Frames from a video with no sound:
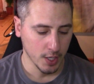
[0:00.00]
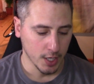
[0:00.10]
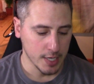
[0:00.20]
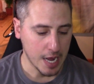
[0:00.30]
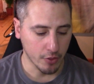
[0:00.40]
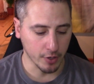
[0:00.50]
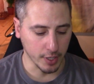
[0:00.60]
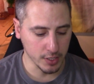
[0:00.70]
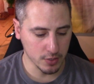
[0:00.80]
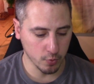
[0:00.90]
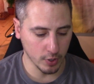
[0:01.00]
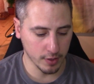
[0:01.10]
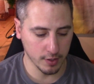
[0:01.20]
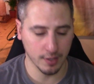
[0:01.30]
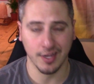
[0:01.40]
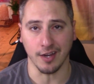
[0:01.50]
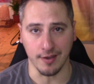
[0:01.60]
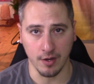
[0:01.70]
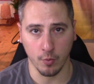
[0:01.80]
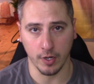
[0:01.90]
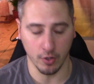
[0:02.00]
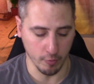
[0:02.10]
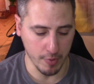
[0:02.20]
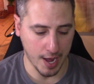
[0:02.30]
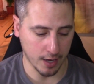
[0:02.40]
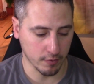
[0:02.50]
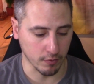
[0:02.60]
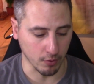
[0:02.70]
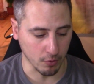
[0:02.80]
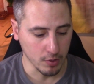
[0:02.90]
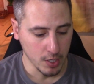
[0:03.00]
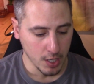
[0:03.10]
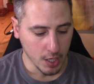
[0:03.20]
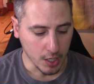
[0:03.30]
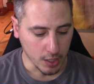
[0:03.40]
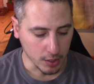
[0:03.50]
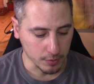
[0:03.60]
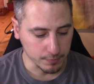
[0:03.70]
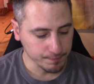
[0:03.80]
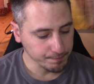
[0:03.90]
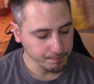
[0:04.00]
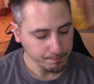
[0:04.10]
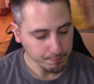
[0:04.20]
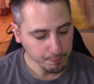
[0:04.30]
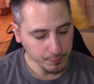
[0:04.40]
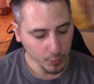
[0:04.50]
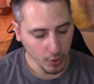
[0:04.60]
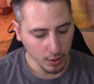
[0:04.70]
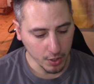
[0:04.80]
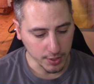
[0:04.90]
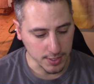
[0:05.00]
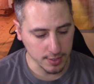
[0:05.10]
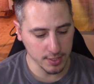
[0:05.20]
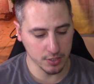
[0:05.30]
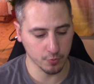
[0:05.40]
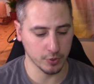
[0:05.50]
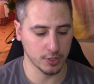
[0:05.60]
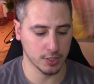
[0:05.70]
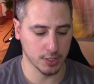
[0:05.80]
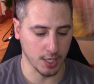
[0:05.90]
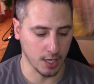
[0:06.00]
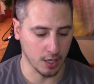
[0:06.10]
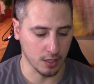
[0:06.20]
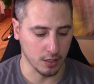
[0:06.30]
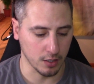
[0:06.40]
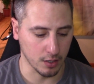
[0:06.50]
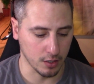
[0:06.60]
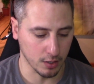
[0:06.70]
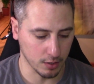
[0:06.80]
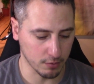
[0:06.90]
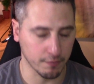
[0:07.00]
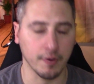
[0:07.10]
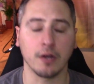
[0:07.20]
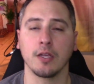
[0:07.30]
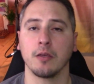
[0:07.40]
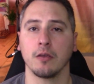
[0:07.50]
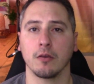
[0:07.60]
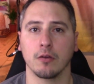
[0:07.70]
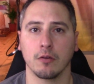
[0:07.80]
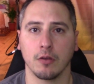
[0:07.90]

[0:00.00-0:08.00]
Now, there is one thing that I did want to go back to, because this was a very